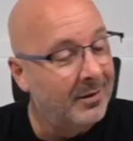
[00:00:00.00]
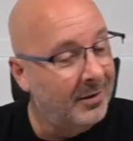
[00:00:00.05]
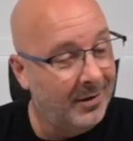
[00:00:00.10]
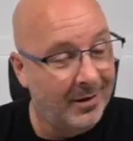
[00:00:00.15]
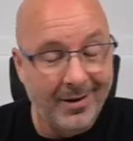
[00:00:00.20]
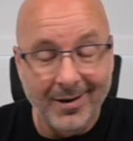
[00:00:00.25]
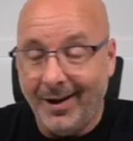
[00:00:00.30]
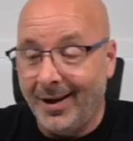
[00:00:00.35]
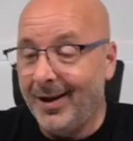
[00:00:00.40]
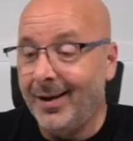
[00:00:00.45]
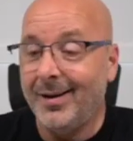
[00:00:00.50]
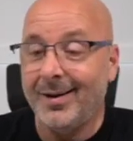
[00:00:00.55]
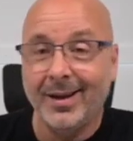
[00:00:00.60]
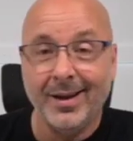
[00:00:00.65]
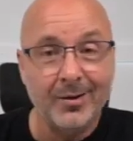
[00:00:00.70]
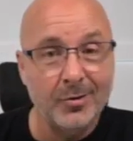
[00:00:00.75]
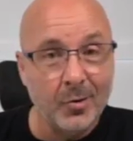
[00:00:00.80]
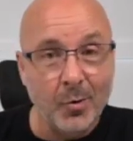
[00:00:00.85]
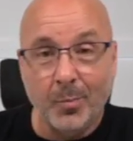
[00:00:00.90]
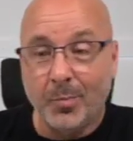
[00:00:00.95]
God
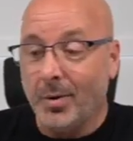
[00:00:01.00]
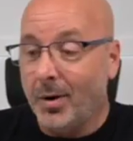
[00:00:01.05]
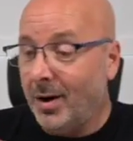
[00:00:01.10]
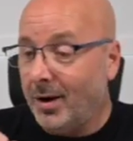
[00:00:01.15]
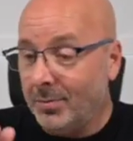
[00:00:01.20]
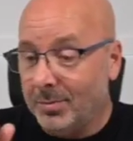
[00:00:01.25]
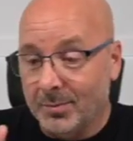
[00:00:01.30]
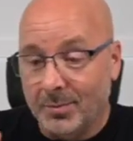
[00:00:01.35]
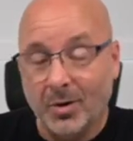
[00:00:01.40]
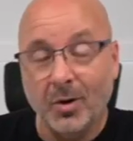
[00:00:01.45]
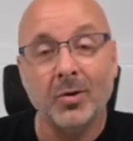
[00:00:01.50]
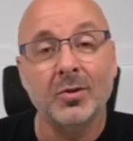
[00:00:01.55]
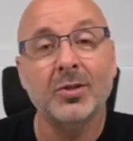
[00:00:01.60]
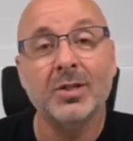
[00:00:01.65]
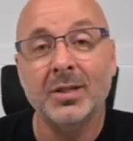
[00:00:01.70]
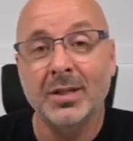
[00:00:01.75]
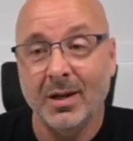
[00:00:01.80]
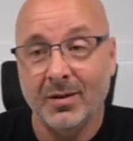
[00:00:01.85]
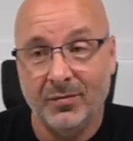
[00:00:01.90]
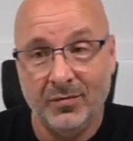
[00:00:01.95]
had no problem
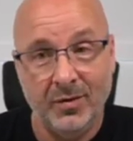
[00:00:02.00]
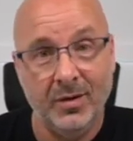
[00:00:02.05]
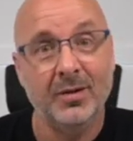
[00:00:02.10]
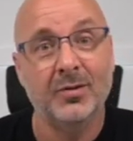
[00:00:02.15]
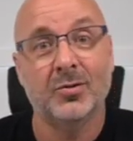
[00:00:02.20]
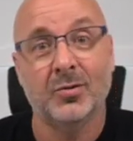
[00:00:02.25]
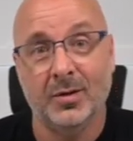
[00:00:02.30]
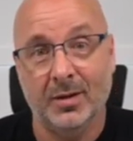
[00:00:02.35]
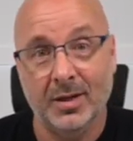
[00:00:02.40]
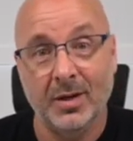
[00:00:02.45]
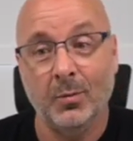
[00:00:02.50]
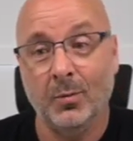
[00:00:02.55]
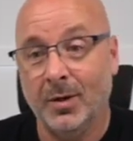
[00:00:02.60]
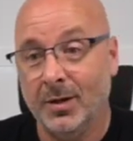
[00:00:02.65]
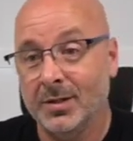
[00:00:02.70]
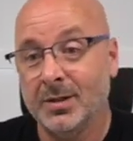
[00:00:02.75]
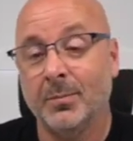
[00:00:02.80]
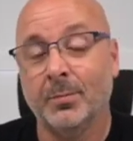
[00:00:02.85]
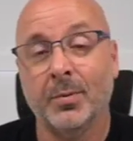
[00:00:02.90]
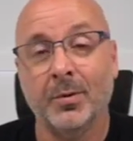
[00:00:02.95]
cursing that fig tree that
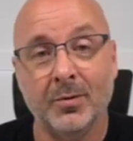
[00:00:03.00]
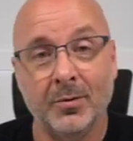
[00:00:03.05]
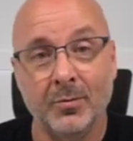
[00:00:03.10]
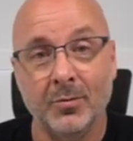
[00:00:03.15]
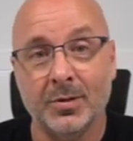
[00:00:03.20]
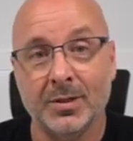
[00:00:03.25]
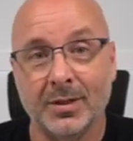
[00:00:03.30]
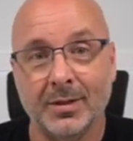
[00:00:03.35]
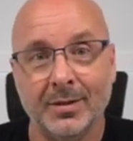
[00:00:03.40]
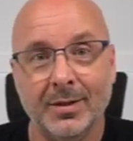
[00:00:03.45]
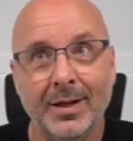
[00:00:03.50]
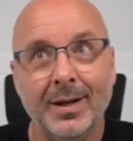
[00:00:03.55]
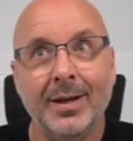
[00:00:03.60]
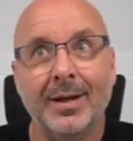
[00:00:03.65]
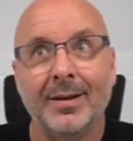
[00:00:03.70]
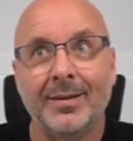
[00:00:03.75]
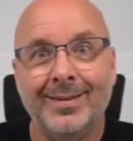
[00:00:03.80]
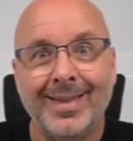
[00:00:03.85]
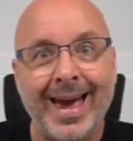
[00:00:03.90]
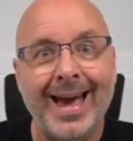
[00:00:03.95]
wasn't producing.
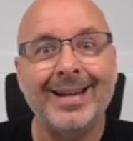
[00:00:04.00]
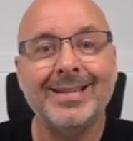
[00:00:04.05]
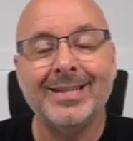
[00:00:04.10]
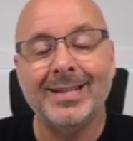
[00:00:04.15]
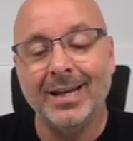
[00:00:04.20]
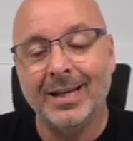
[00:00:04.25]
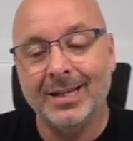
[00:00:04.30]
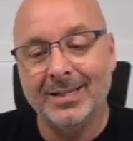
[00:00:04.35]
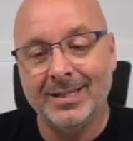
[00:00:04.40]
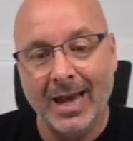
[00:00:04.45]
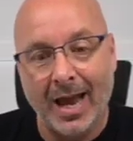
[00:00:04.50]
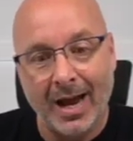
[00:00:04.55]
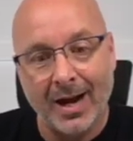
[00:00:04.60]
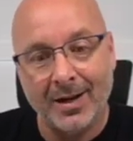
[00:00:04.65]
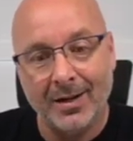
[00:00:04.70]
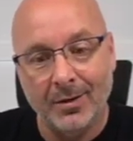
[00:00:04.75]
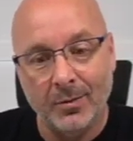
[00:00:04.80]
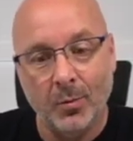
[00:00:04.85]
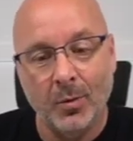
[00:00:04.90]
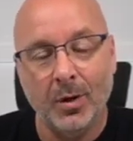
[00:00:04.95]
That's
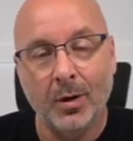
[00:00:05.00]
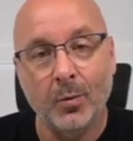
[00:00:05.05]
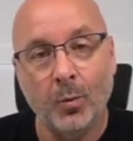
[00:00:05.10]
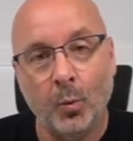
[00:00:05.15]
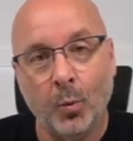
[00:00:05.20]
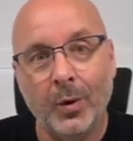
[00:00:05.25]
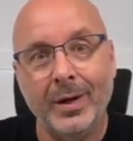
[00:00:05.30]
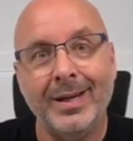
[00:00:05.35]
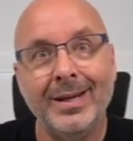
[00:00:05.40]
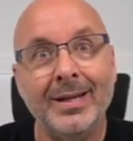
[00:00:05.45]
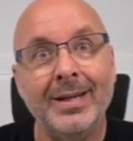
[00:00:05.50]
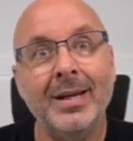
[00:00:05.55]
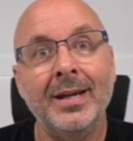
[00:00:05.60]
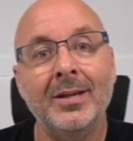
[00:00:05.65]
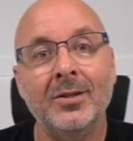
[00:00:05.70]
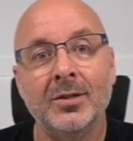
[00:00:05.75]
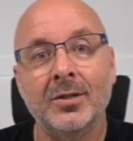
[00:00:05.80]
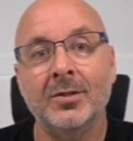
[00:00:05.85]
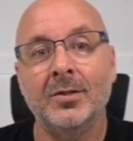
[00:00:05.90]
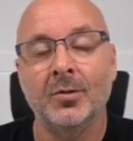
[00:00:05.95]
exactly what we need
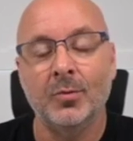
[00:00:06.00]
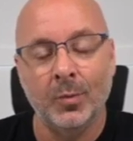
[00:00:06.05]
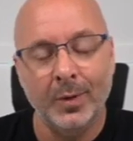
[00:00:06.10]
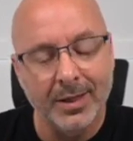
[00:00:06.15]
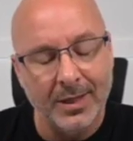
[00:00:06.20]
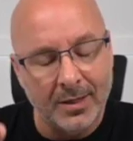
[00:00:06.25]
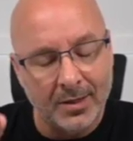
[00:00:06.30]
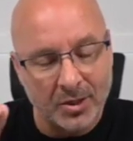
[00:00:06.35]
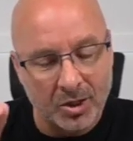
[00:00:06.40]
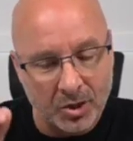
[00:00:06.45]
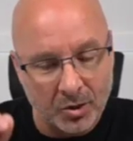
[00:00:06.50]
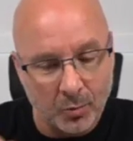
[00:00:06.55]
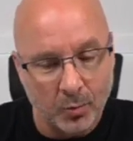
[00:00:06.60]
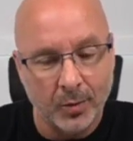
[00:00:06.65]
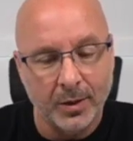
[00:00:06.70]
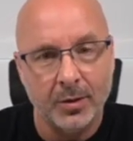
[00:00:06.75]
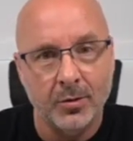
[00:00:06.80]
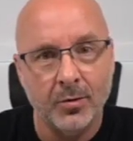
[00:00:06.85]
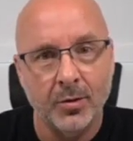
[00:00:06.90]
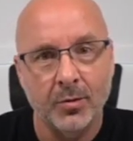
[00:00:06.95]
to do. We need to
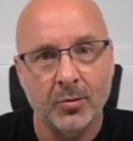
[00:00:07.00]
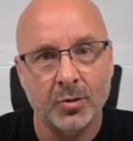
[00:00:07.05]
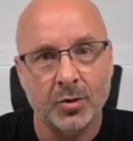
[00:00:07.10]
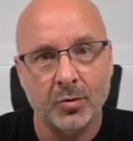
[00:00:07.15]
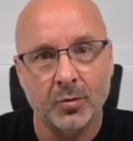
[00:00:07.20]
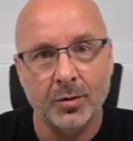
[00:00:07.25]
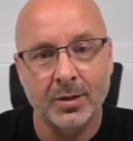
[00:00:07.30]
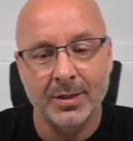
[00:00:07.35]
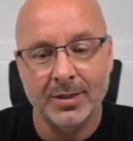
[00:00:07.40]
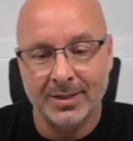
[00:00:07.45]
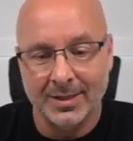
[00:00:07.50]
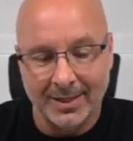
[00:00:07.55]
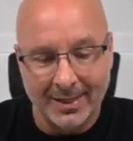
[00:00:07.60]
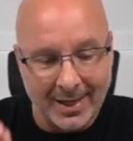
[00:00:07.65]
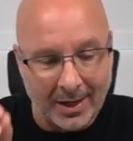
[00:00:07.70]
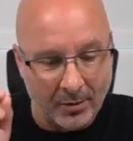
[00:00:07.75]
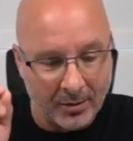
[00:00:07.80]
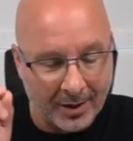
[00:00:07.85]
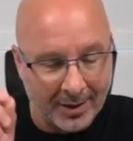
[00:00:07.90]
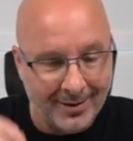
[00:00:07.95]
surrender those trees and
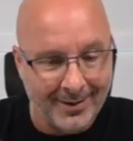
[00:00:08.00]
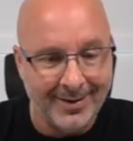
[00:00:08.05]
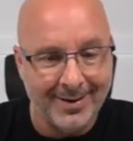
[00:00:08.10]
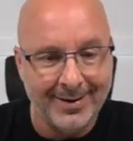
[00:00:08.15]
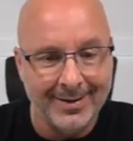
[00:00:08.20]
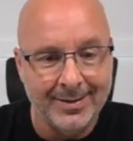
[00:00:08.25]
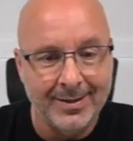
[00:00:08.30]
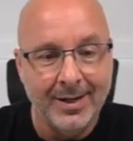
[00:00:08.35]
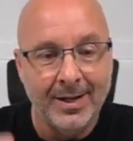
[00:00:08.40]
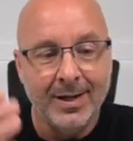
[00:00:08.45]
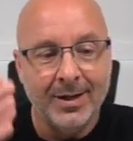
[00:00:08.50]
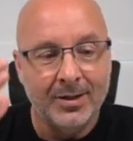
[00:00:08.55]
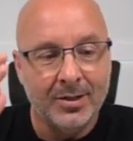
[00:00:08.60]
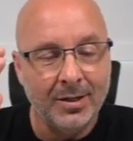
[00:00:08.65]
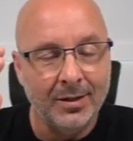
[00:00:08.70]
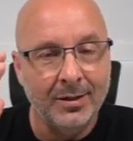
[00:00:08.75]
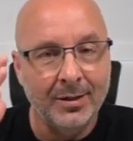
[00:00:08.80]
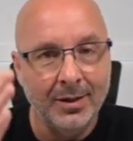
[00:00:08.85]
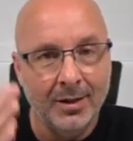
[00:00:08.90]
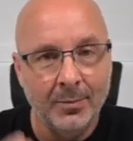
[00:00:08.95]
allow God to
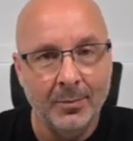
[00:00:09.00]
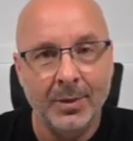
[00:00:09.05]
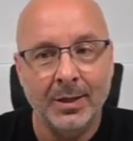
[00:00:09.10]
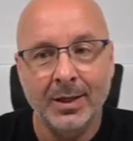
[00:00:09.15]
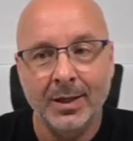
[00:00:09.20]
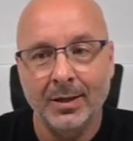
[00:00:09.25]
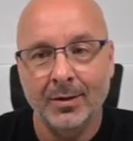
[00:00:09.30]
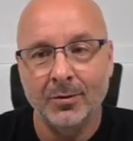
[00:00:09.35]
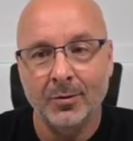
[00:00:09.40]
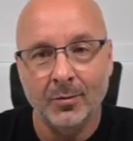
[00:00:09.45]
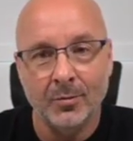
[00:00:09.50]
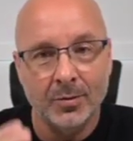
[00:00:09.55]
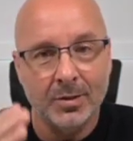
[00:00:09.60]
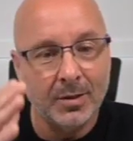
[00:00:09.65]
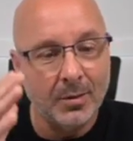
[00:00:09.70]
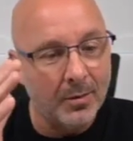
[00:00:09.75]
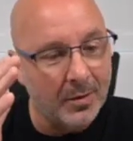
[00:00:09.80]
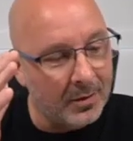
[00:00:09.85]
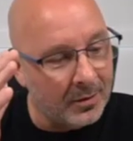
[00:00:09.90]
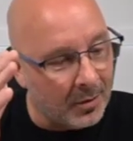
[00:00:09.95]
eliminate
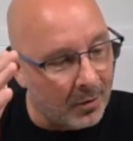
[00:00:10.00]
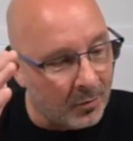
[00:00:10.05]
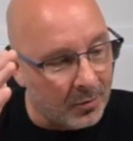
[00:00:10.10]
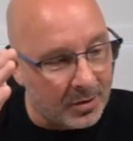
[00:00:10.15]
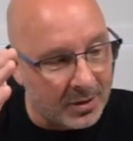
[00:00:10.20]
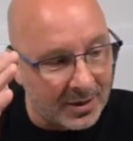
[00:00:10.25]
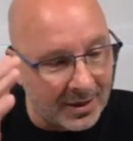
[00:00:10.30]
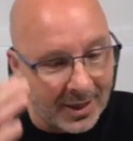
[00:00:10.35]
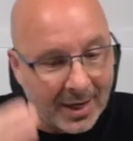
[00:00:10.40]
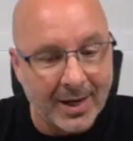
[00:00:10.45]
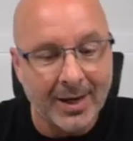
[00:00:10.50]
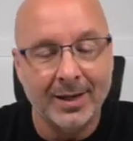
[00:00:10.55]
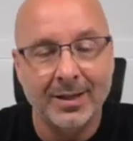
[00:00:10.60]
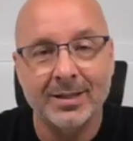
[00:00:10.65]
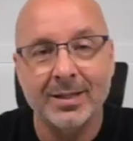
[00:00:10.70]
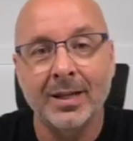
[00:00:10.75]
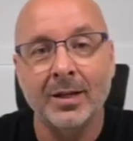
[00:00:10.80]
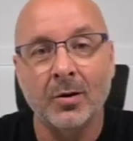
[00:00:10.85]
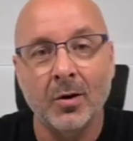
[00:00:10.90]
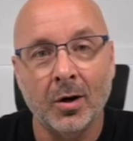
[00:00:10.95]
those things
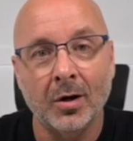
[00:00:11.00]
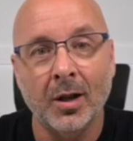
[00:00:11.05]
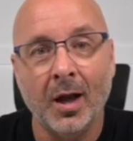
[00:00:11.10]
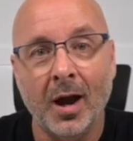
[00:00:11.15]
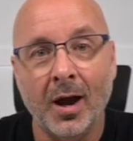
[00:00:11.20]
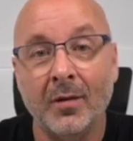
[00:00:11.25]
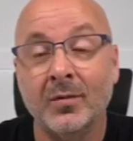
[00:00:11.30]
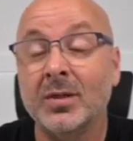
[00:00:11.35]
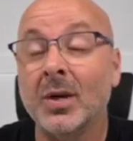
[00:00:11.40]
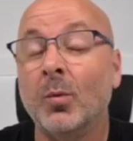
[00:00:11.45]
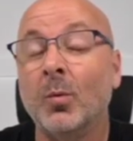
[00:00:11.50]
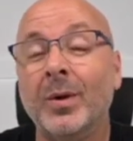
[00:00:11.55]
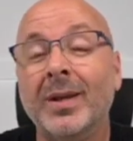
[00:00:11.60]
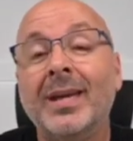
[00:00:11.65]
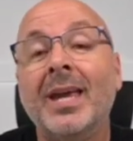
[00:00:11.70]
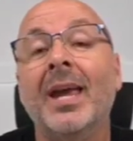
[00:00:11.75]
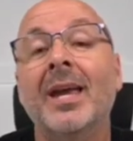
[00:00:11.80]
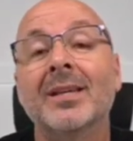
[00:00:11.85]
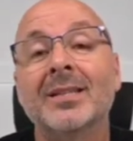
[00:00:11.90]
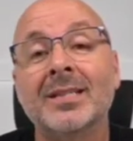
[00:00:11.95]
in our lives that we
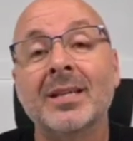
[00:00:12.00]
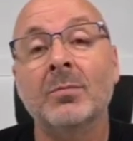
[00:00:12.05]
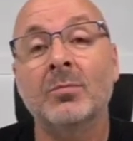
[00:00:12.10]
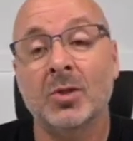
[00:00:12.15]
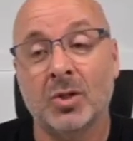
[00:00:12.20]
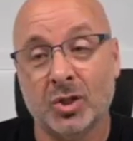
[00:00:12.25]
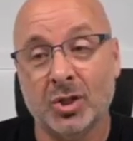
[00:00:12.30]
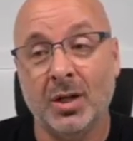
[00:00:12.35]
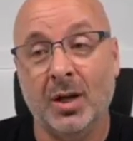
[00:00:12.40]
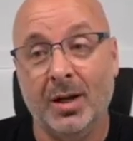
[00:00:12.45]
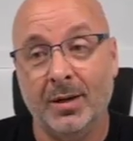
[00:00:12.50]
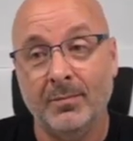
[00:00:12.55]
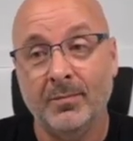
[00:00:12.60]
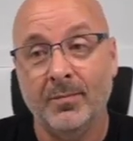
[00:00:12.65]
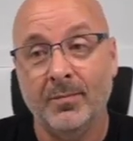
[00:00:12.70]
can't seem to shut